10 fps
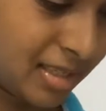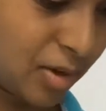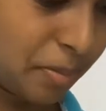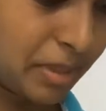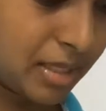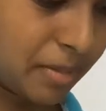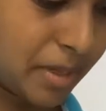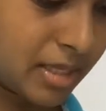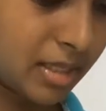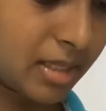your pizza
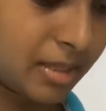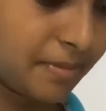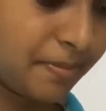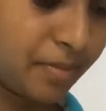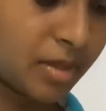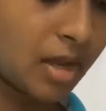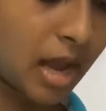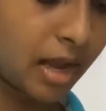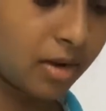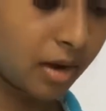base.
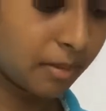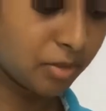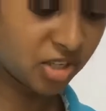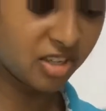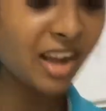And I'm just,